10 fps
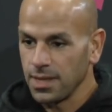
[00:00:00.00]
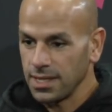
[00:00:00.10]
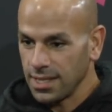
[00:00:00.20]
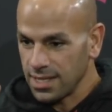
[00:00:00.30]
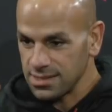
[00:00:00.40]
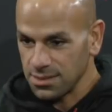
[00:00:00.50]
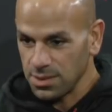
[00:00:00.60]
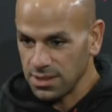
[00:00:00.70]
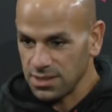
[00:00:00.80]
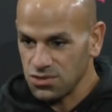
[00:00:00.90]
He has the
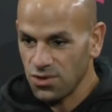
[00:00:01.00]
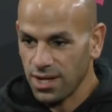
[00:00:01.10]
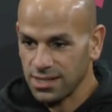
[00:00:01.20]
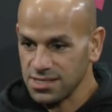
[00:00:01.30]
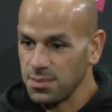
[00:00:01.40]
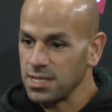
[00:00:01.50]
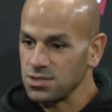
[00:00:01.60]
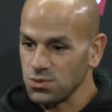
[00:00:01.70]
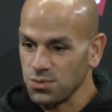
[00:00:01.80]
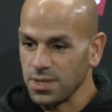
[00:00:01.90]
ability to track in space,
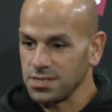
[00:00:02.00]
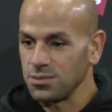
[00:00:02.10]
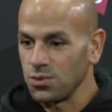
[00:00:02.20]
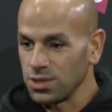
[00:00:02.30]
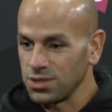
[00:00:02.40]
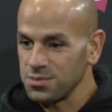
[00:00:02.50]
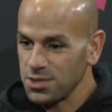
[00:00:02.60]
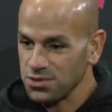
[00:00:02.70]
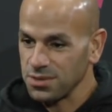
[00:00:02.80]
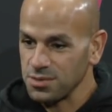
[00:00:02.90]
which makes him a really good
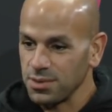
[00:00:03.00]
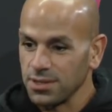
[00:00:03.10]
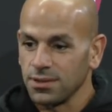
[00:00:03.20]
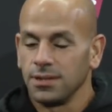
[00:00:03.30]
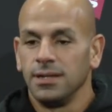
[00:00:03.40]
special teams player.